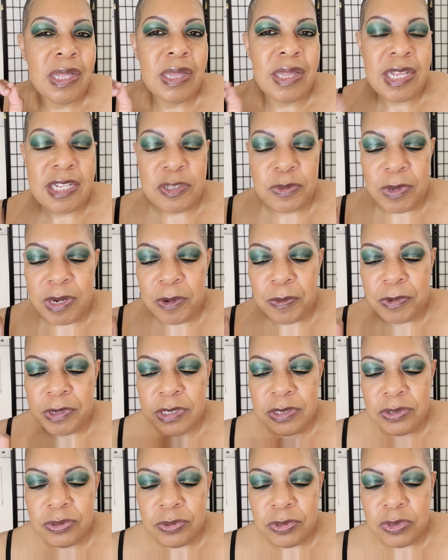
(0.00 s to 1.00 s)
That's what I want
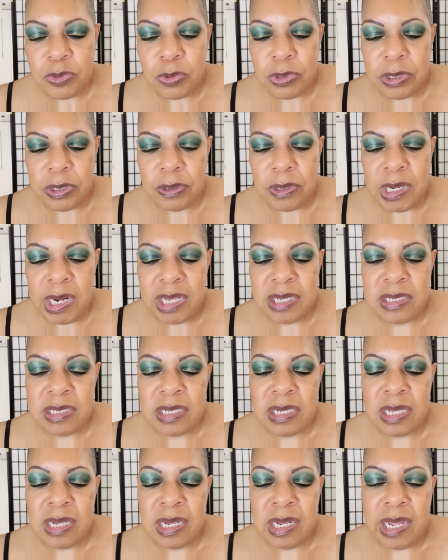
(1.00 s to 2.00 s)
to do as well. And I
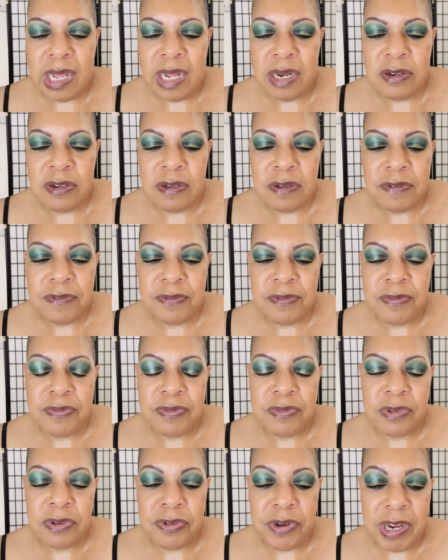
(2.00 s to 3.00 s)
see a lot of
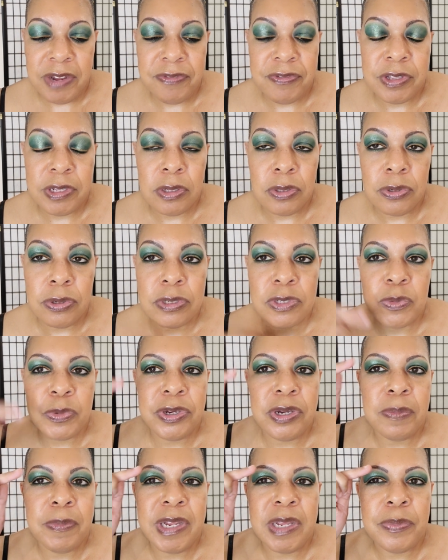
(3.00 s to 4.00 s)
graphic looks
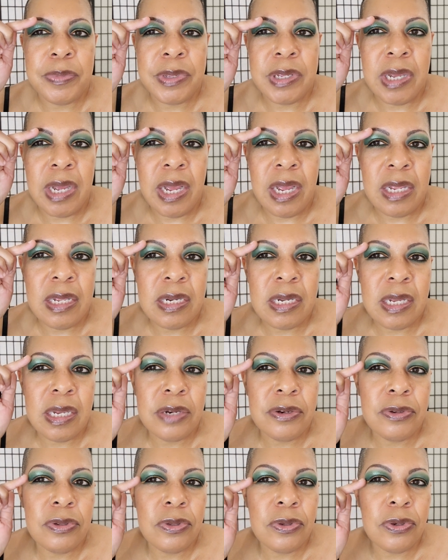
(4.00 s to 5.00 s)
where it might be an
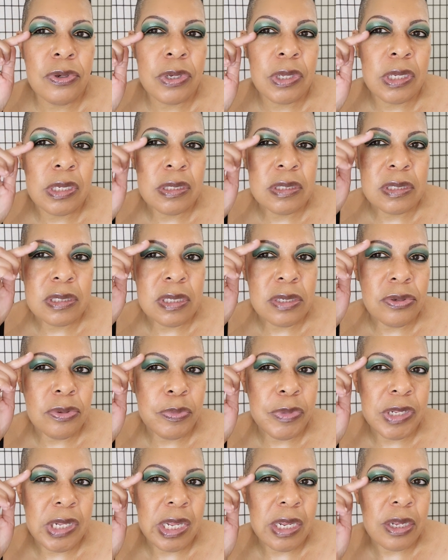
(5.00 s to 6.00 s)
eyeliner look and it'll
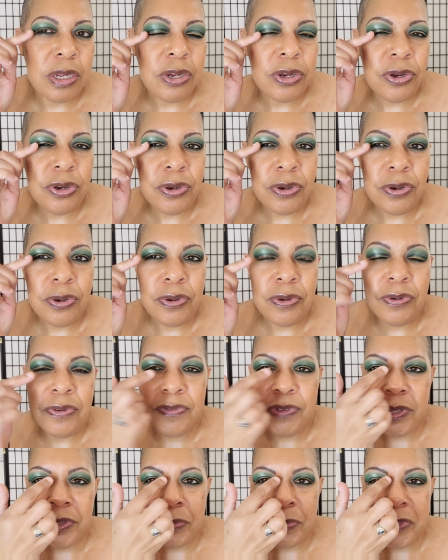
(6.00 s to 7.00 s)
be like a
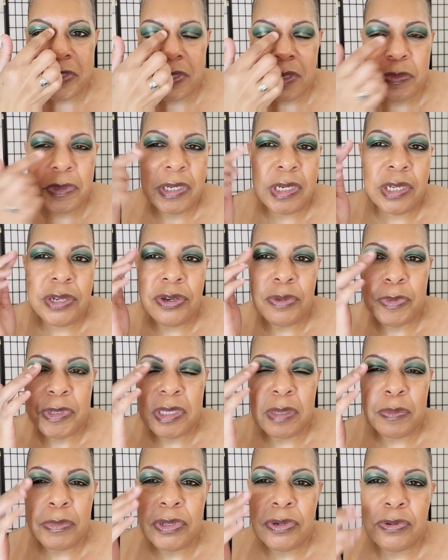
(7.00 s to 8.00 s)
curve and there'll be something here, but
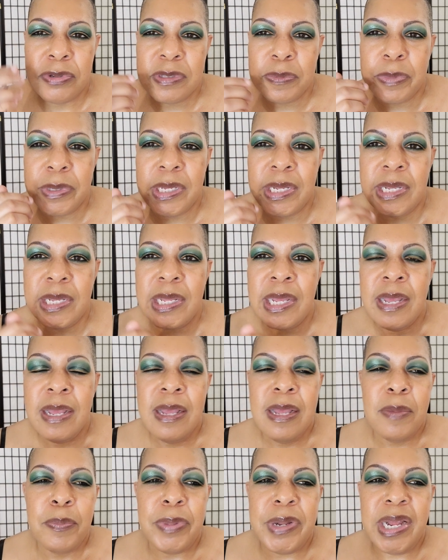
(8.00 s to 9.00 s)
the middle's blank.
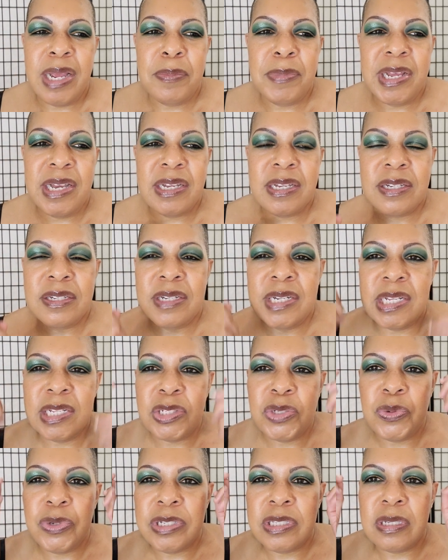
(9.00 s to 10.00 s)
But I'm not good at
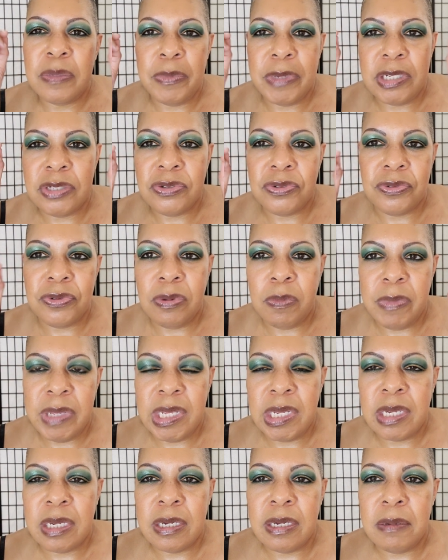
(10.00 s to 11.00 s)
doing symmetrical
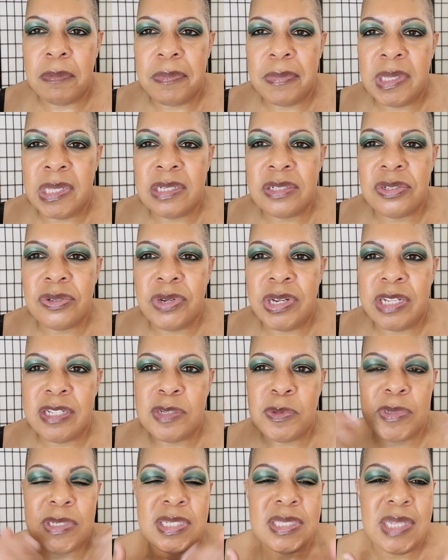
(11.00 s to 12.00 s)
makeup. And so
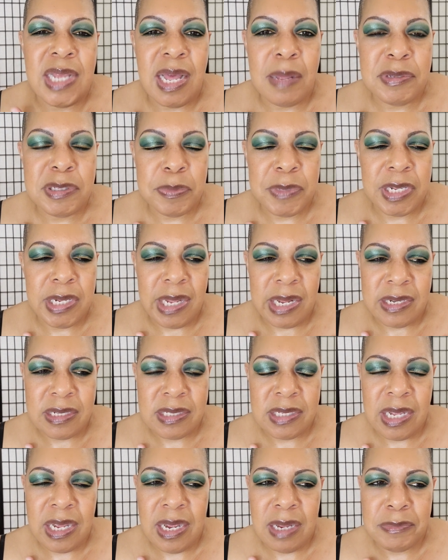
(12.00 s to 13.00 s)
that's what stops me a lot
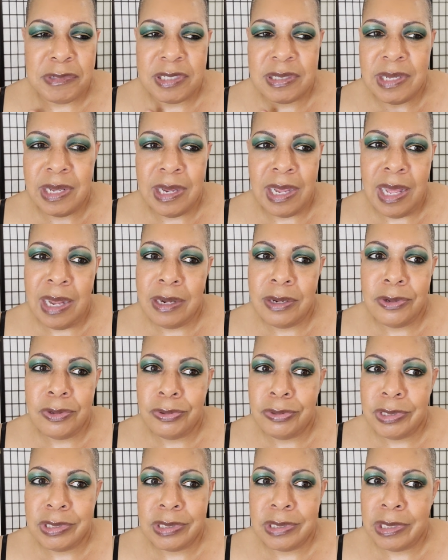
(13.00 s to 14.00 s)
of times. Just like, I
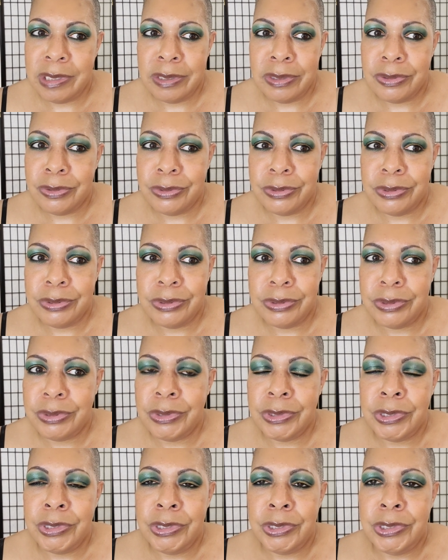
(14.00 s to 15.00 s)
know this ain't going to
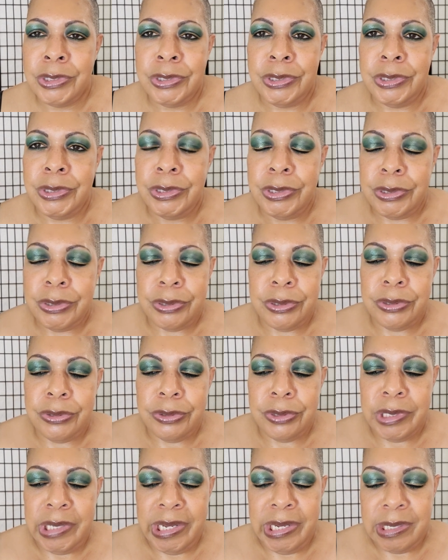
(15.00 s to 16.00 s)

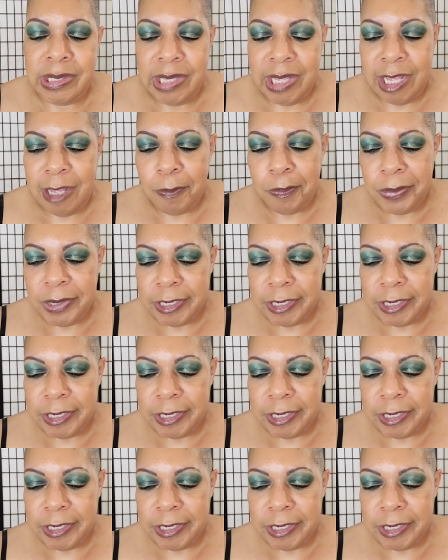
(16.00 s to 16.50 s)
look like that.